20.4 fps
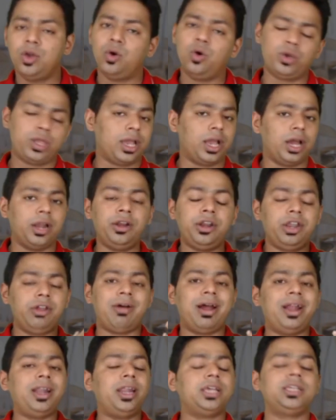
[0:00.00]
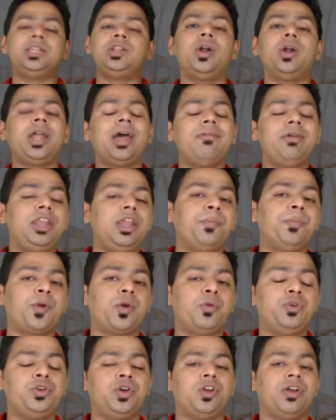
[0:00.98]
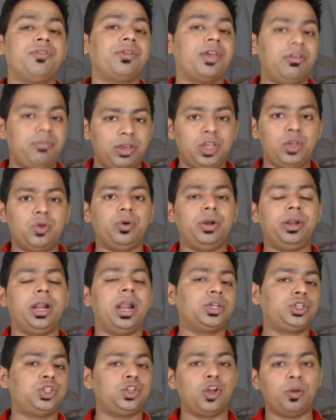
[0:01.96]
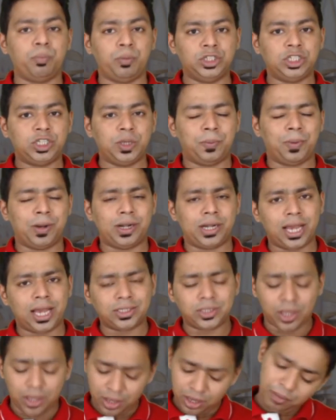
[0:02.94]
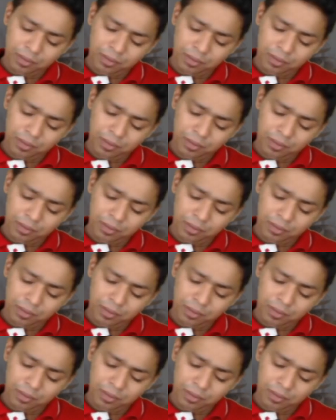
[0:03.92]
Okay, country Y does not have any provision of giving you deduction of municipal tax,